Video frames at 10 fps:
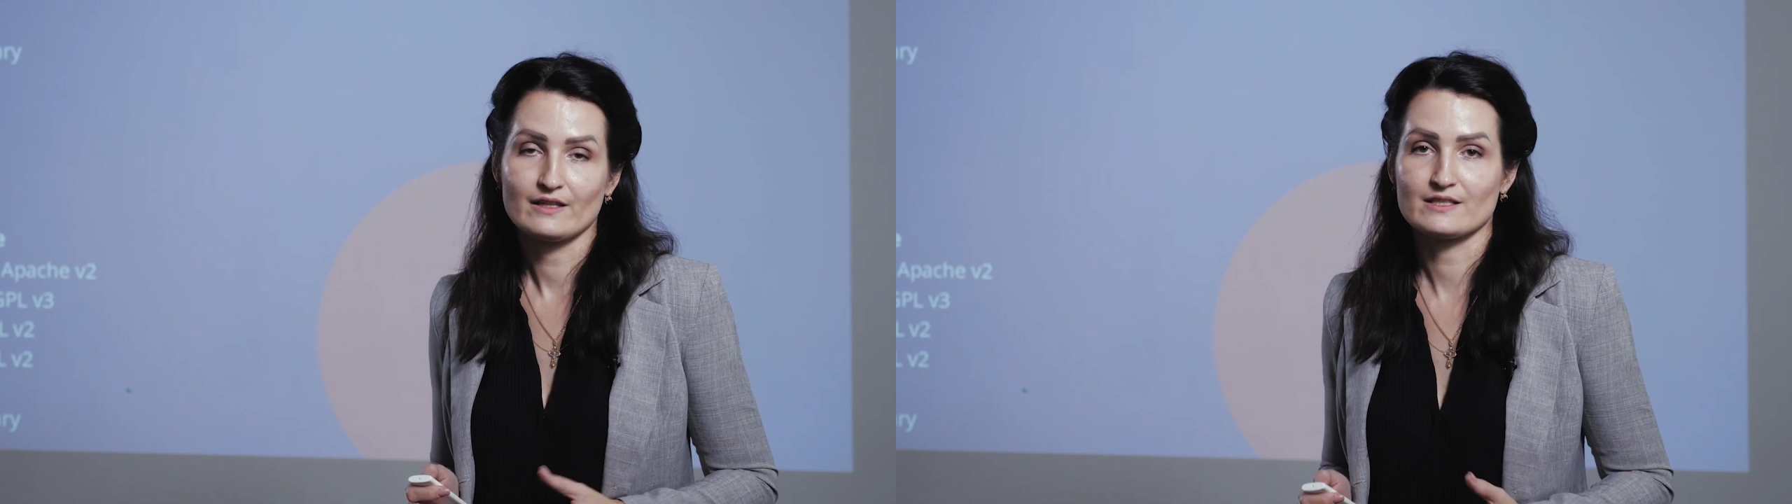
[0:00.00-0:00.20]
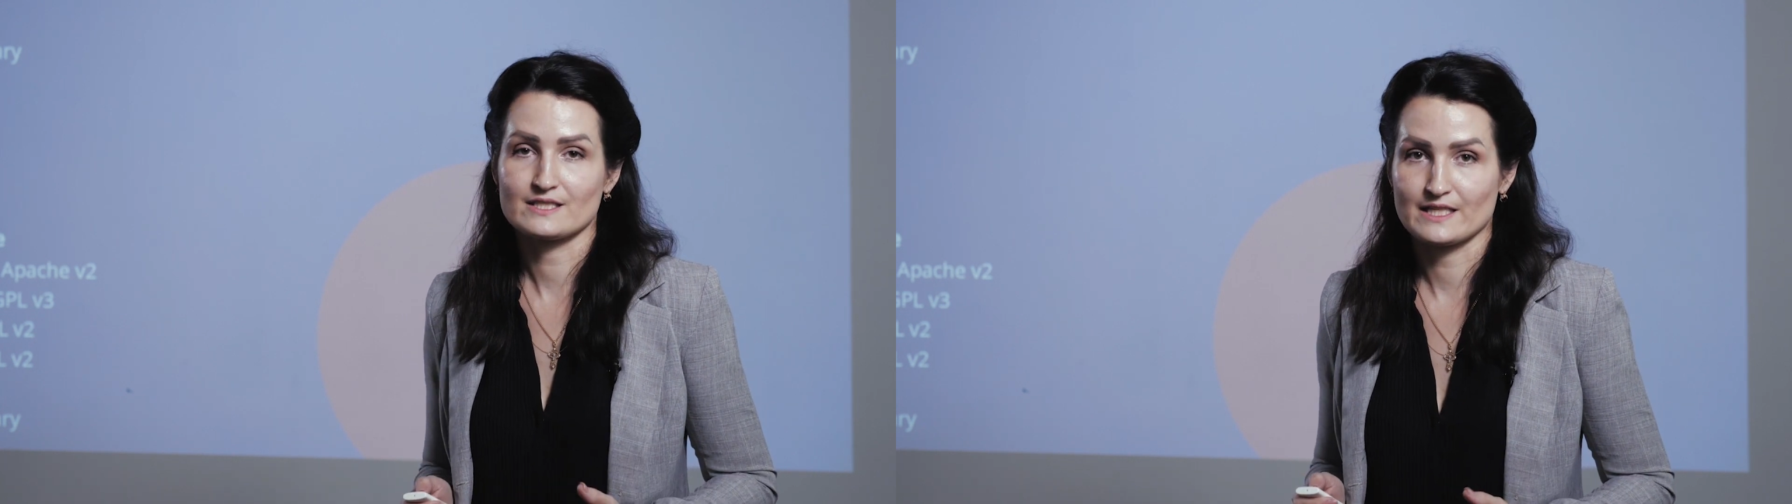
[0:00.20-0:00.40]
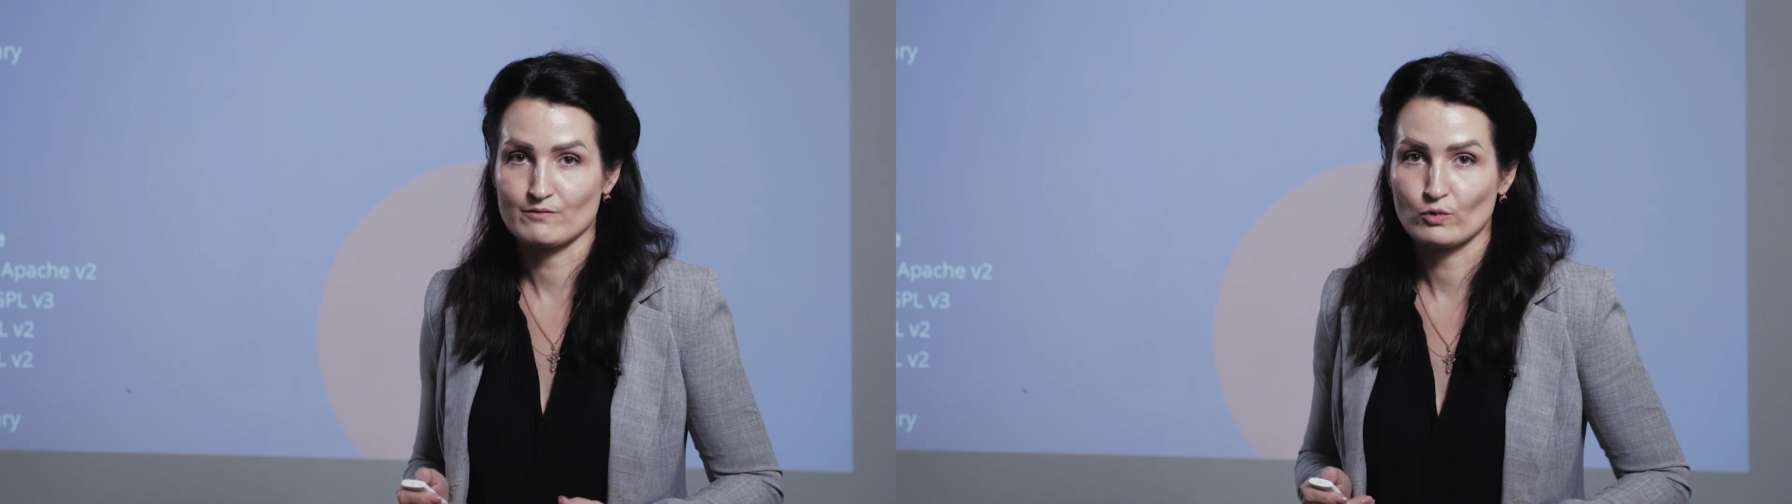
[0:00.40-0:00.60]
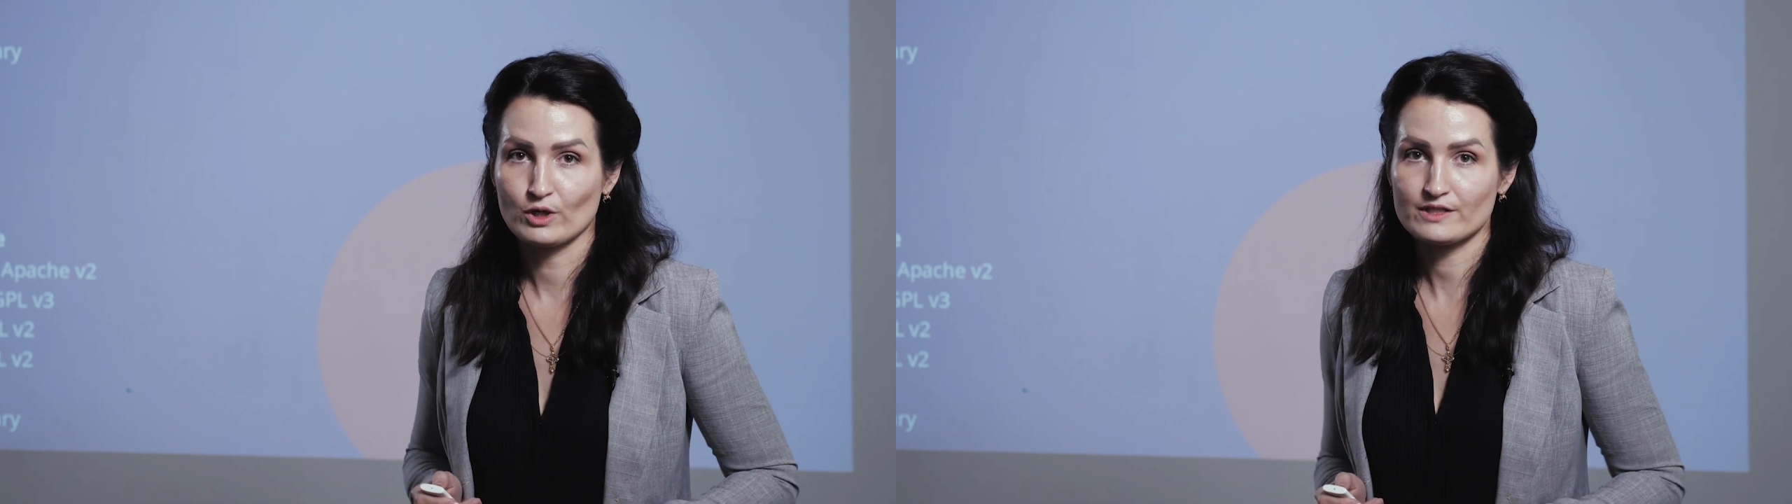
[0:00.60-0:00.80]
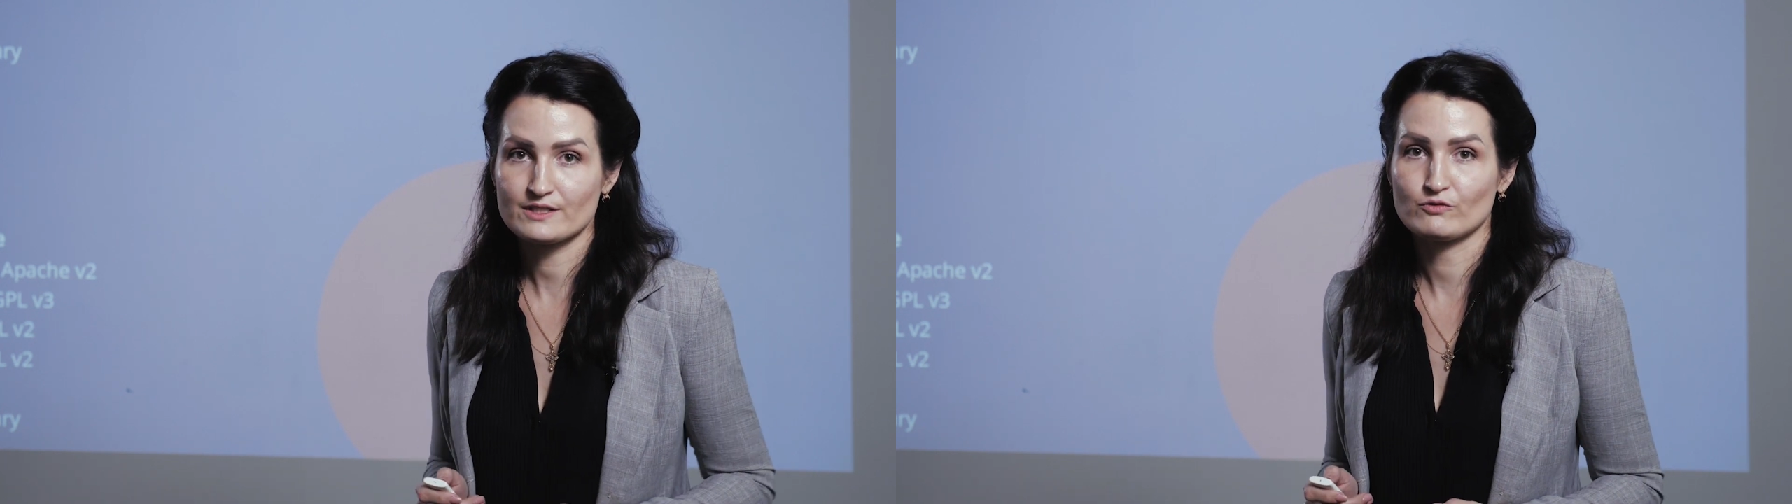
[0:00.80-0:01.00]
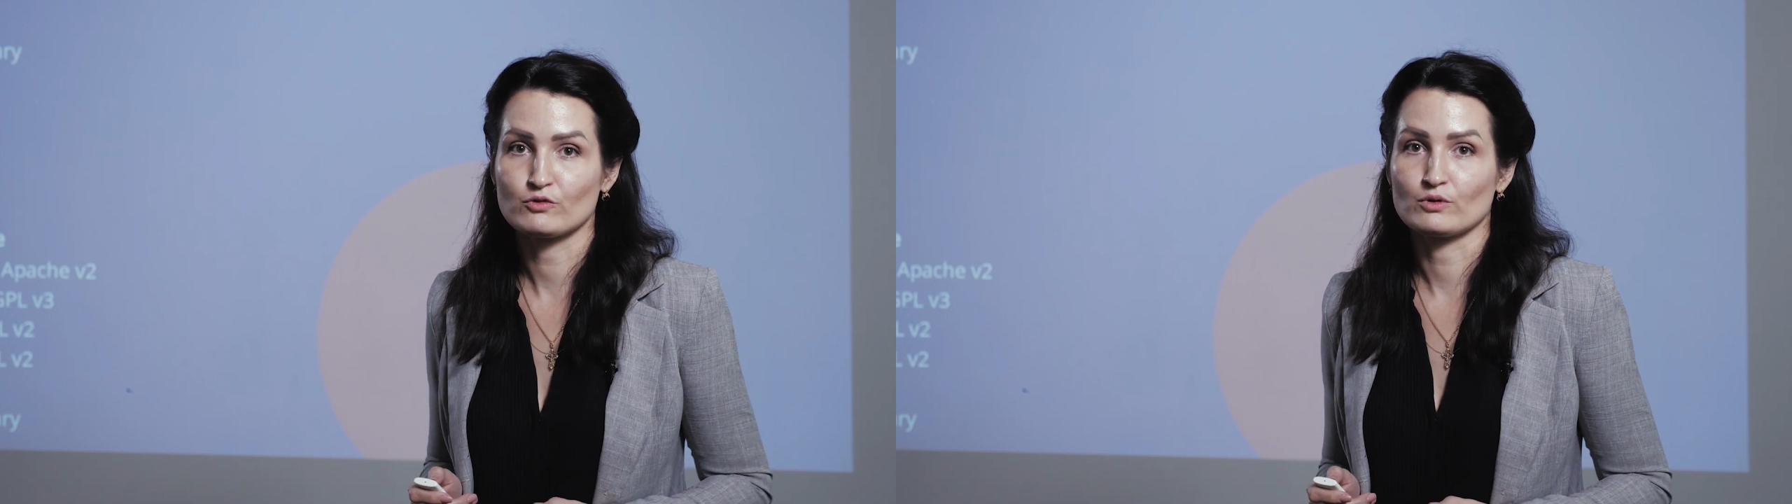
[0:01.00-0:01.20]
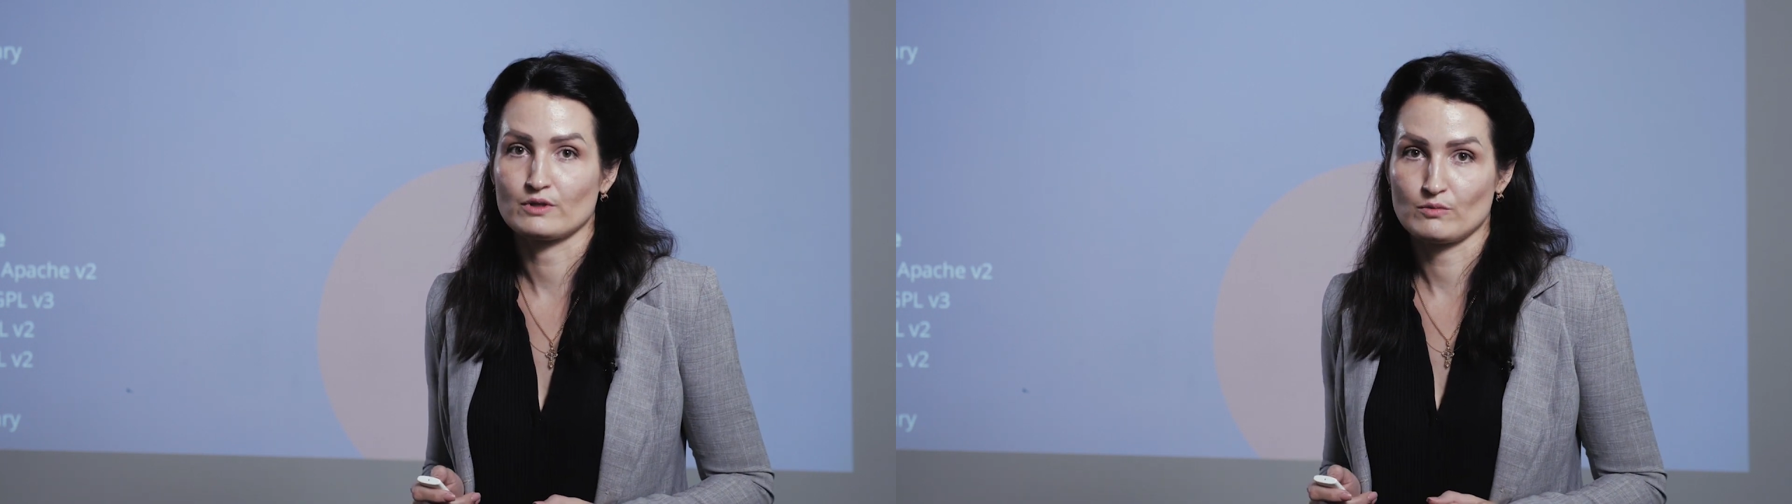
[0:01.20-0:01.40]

The same works for